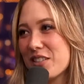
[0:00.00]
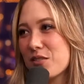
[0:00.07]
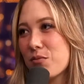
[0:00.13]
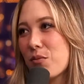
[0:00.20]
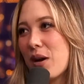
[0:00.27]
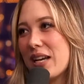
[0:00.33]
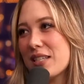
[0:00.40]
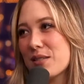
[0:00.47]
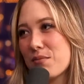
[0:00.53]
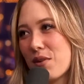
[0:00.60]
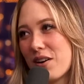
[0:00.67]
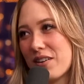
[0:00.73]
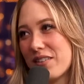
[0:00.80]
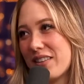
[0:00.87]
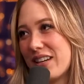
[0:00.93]
You're I'm just get, way
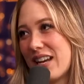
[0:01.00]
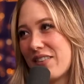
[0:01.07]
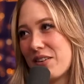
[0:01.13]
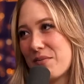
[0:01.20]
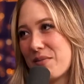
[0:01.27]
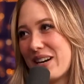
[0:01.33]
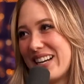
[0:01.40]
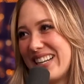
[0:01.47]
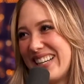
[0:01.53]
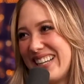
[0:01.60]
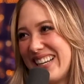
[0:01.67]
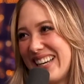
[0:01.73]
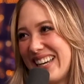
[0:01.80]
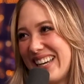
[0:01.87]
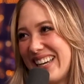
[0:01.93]
smarter than
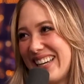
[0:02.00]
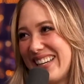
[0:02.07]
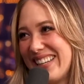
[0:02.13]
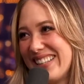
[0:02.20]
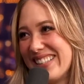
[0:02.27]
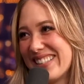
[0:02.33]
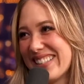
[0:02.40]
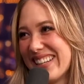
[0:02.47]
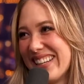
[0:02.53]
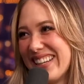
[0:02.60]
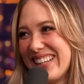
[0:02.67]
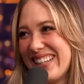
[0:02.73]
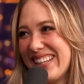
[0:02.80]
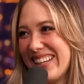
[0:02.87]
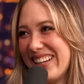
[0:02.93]
everybody, right. and
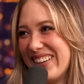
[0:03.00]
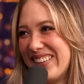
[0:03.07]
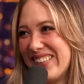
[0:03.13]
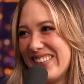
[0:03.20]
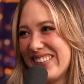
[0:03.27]
that's you what